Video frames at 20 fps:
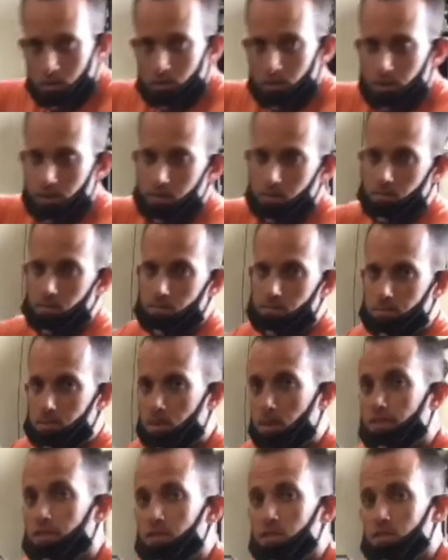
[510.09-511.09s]
or doing
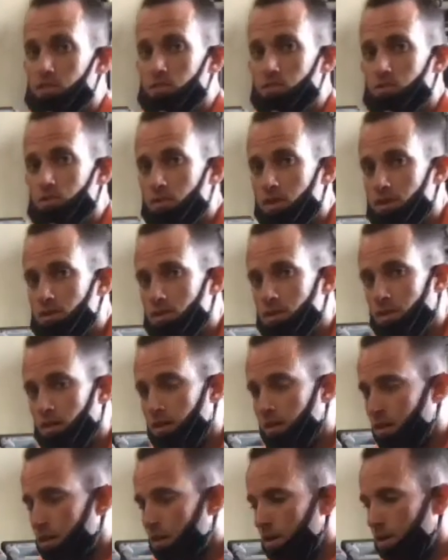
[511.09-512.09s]
some soft tissue
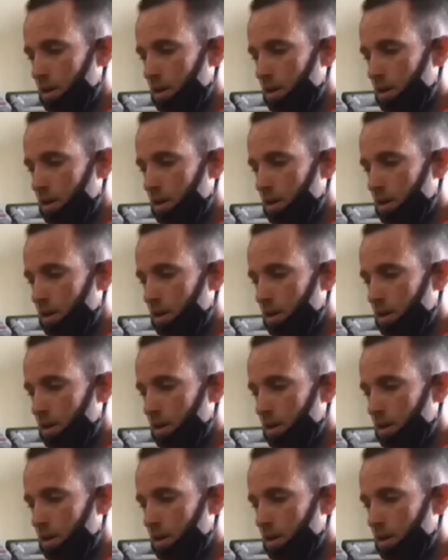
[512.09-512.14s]
stretching,